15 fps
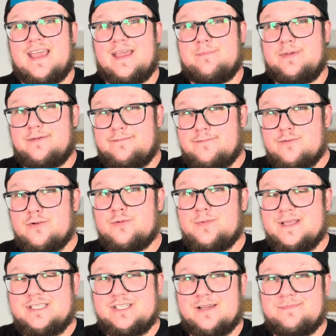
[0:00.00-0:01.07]
Before
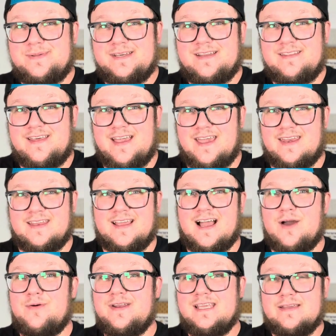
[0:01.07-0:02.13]
we jump into that,
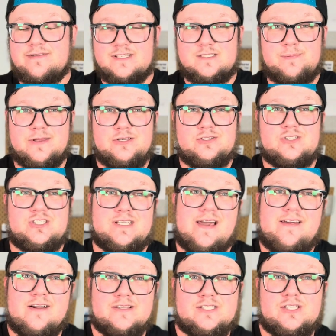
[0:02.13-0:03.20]
I want to give a special shout
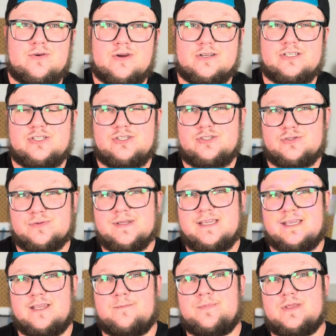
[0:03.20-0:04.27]
out to our
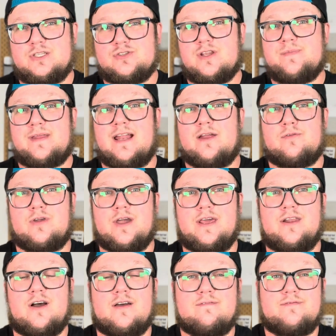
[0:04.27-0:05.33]
stream, the stream that I
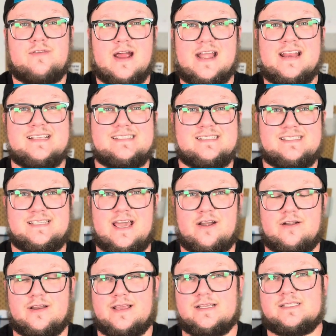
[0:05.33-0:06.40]
run on Fridays and
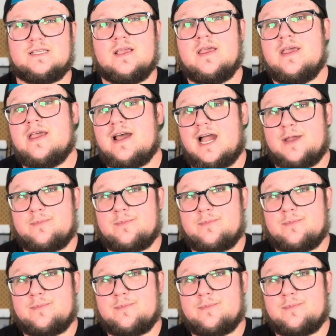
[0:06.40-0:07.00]
Saturdays. I